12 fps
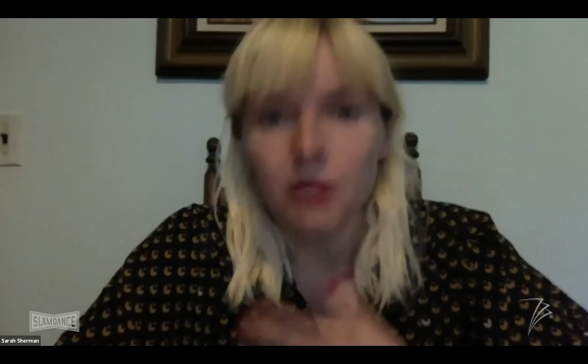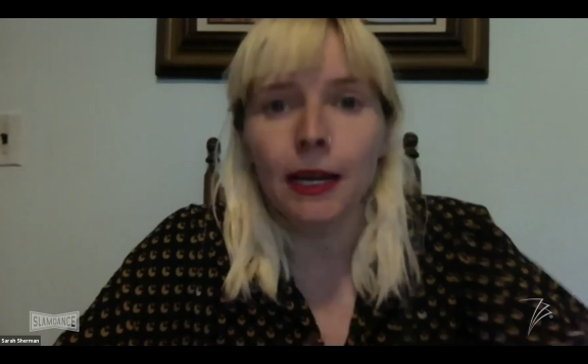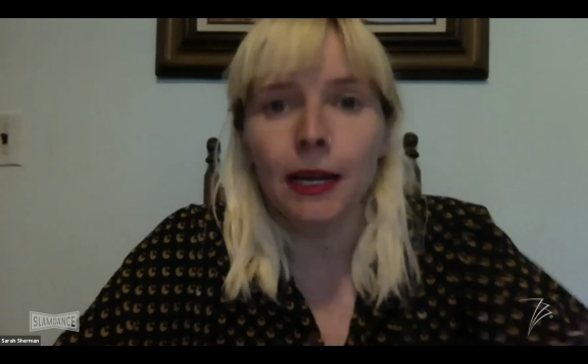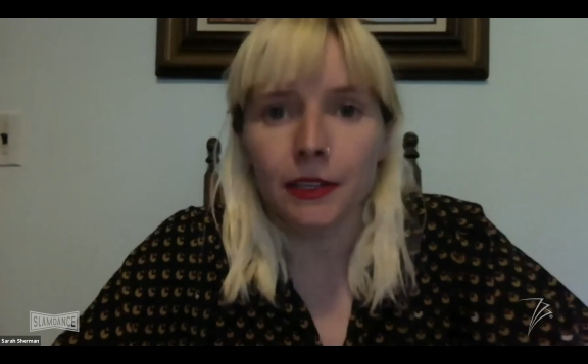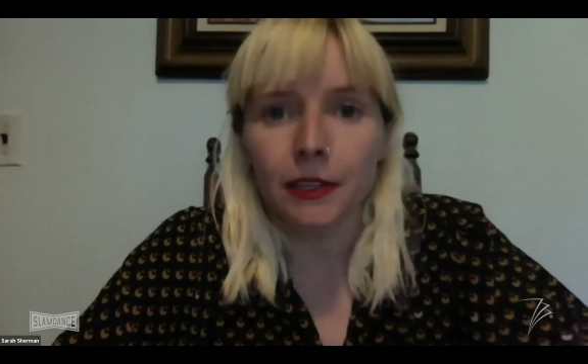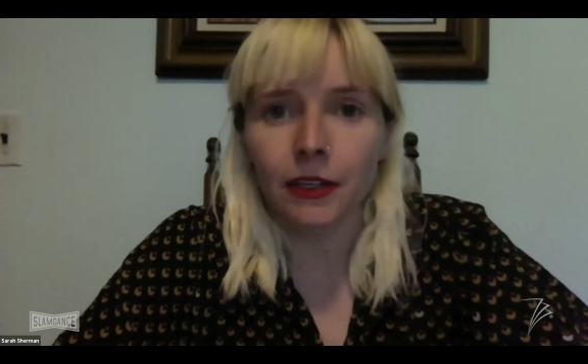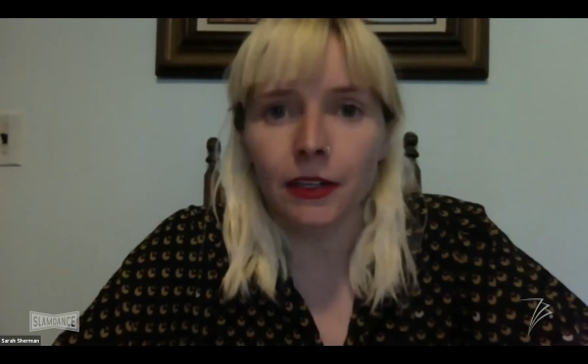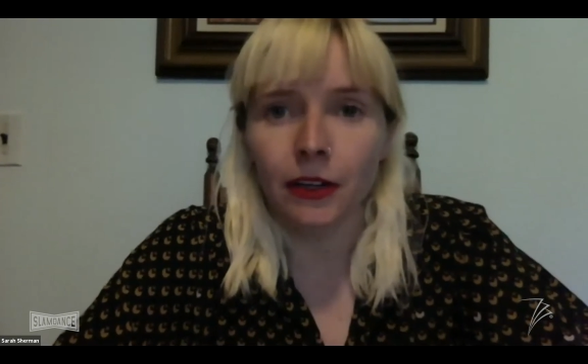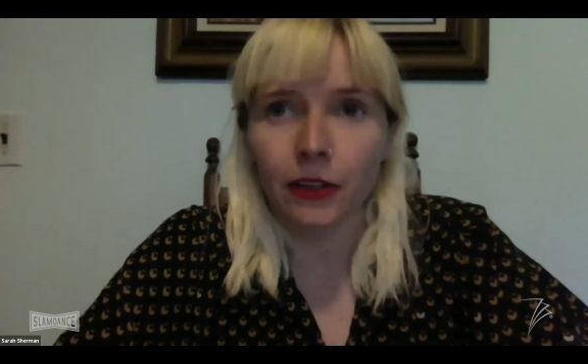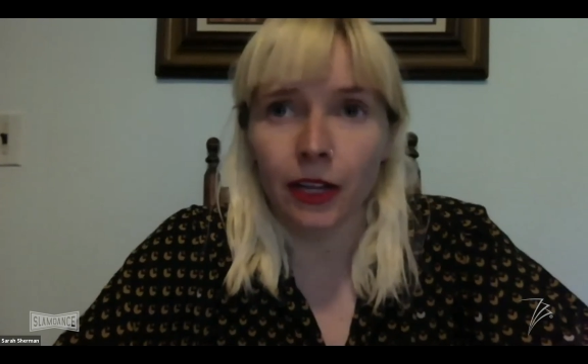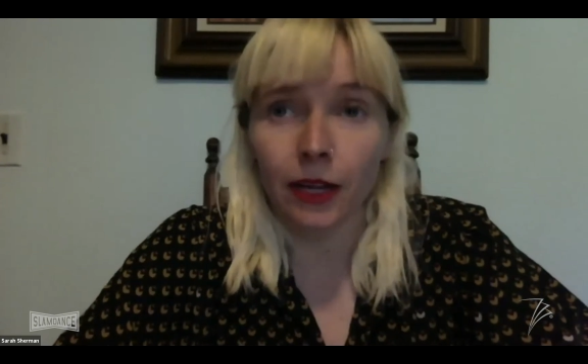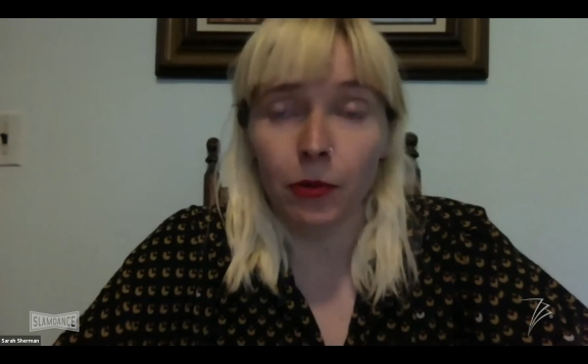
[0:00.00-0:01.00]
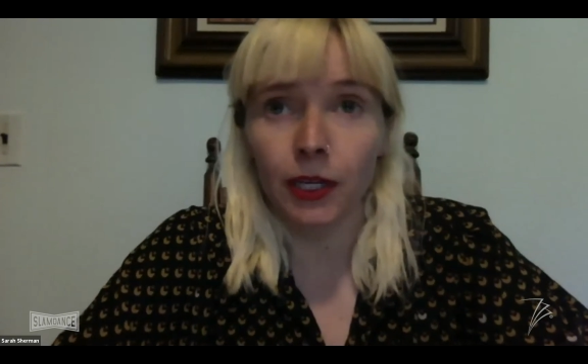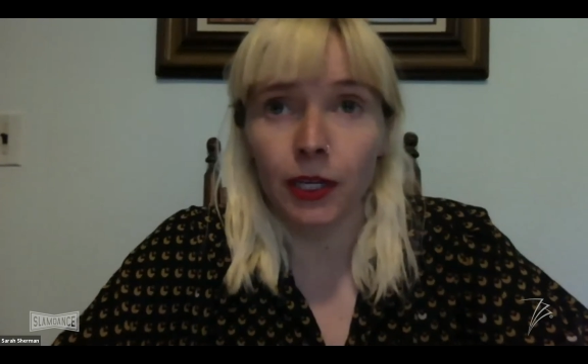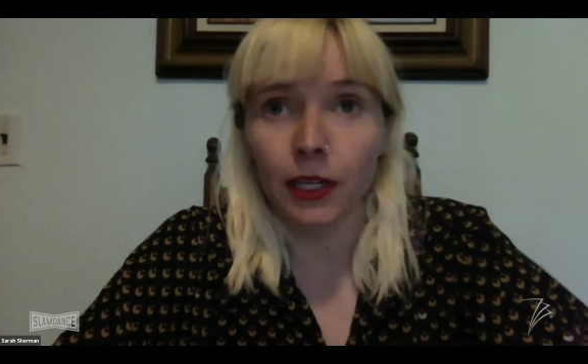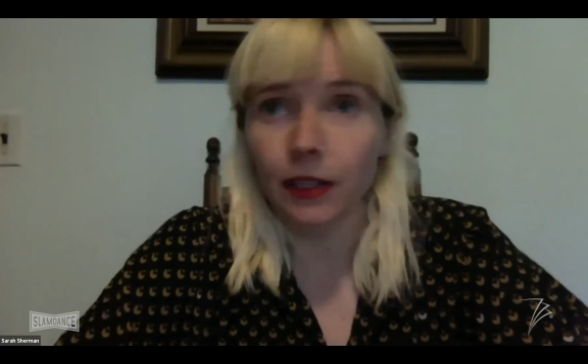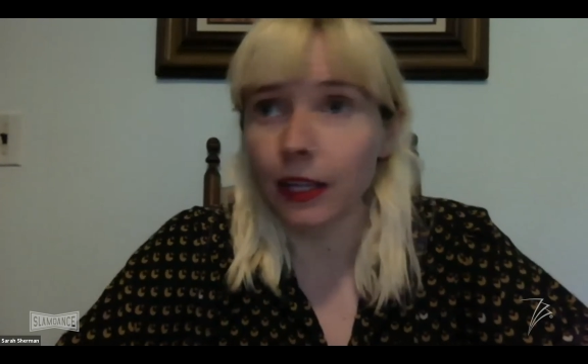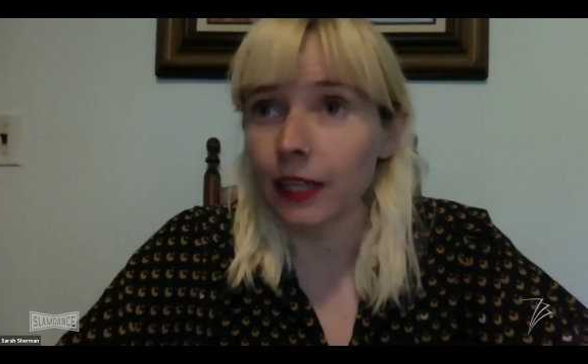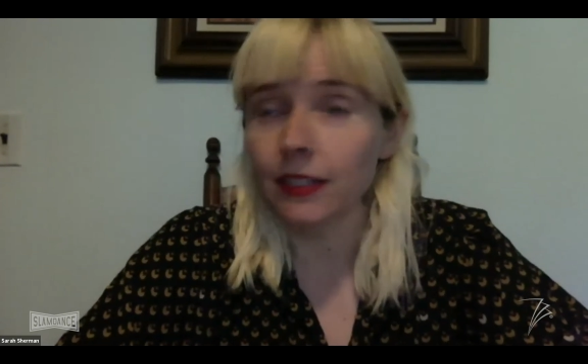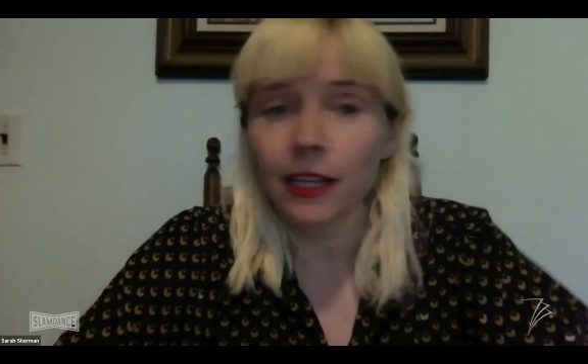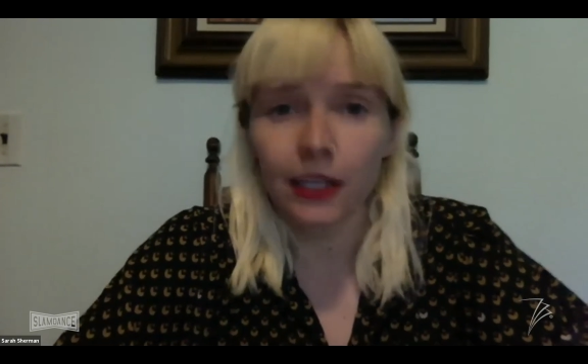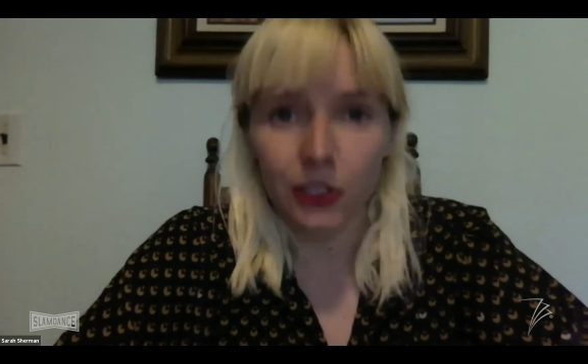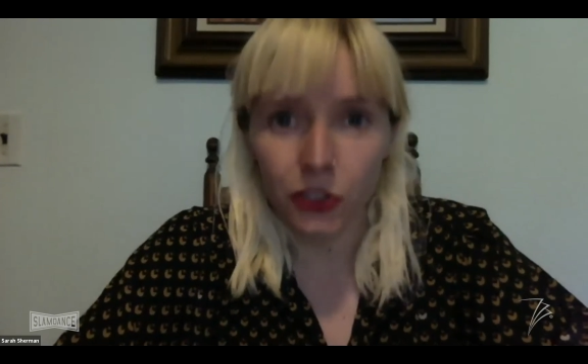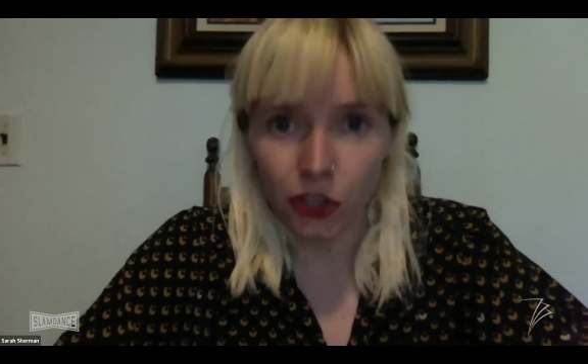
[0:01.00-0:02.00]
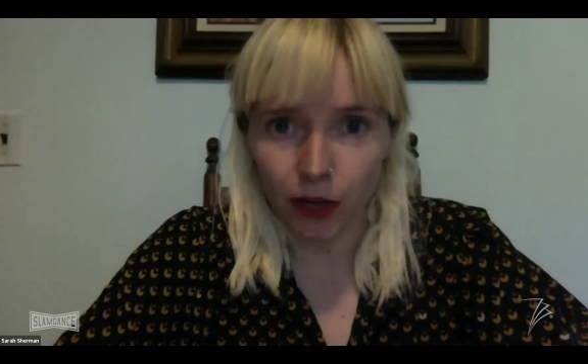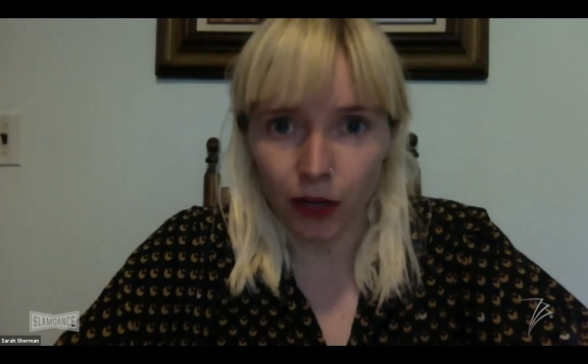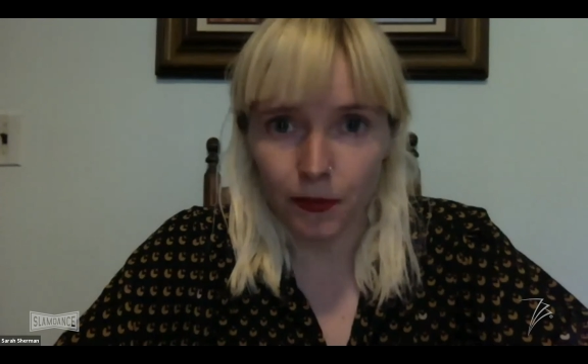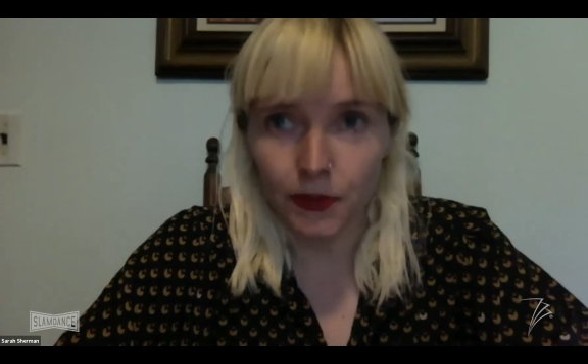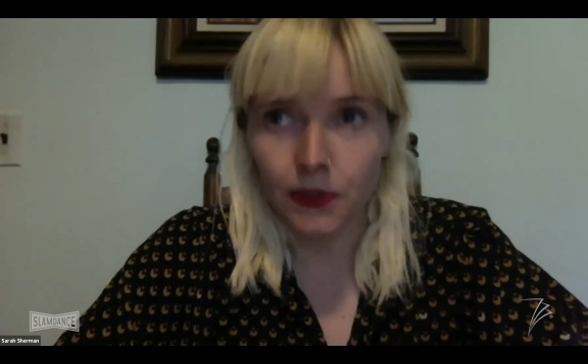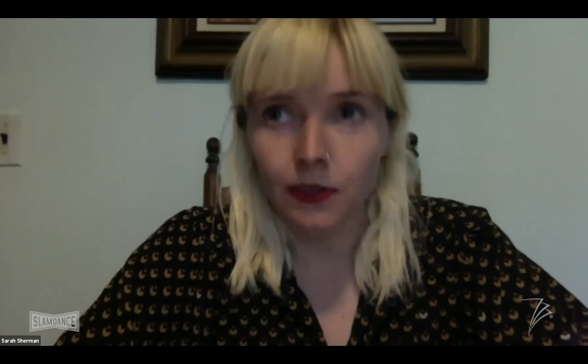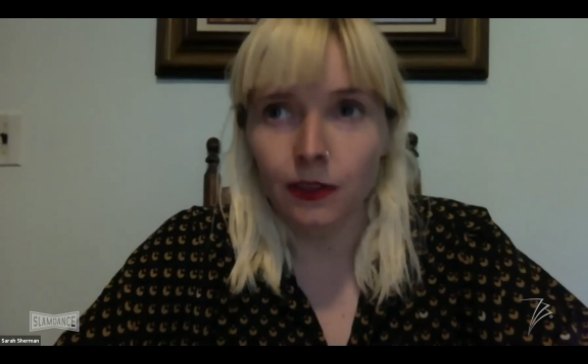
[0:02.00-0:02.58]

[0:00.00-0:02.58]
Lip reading: passing in LA working, like, dead-end jobs.